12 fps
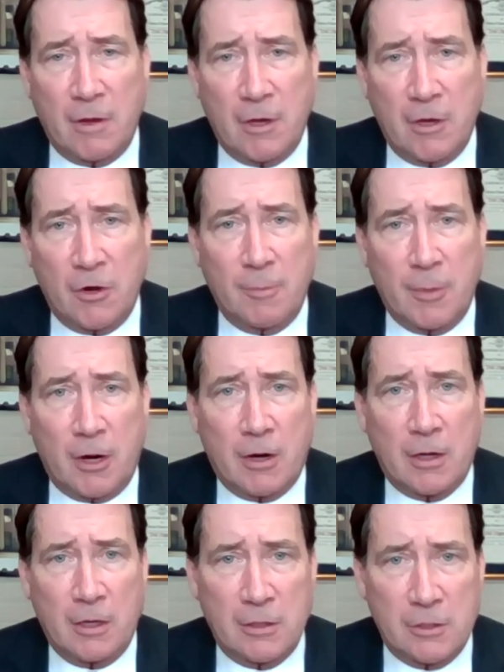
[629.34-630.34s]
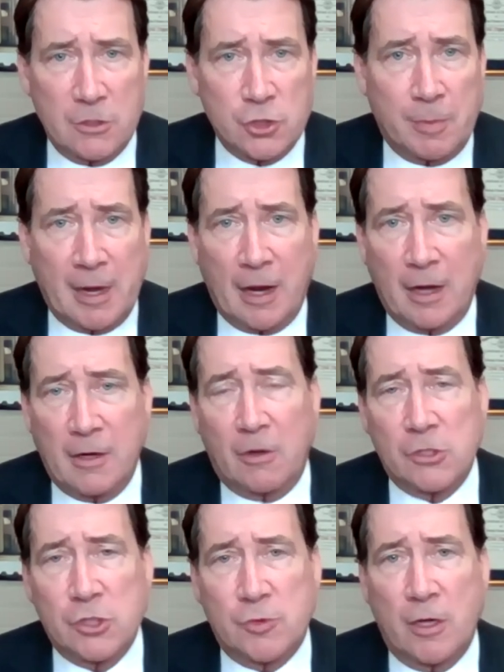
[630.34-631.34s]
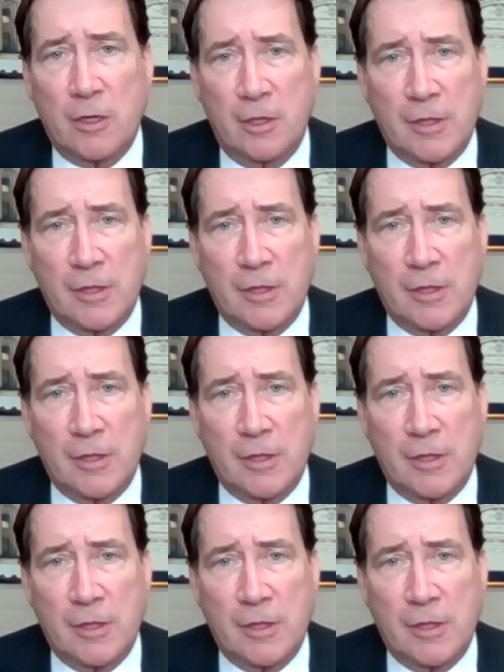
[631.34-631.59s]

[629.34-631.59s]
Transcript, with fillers: here in America, in Japan, and Australia,